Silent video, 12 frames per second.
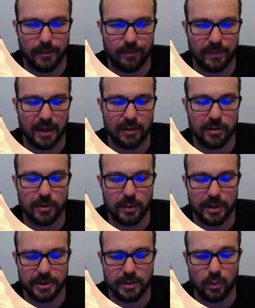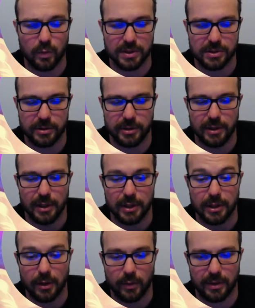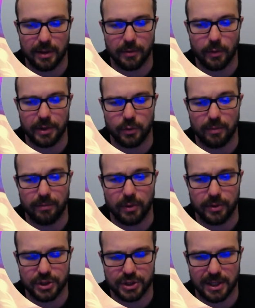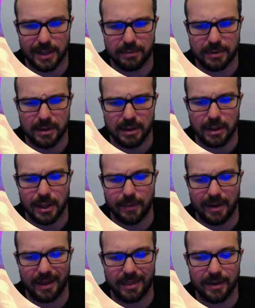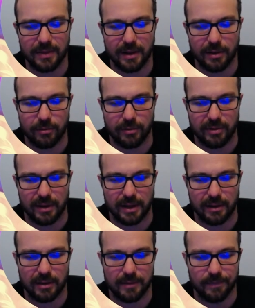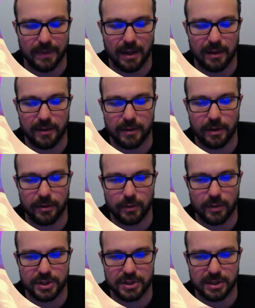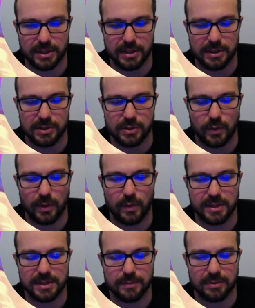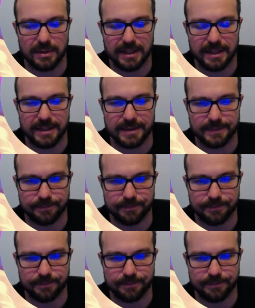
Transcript: take the Two-Headed Wizard, knowing that I'm going to a bonus shop? And I think the answer is yes. And then the other question is, do I want to play it,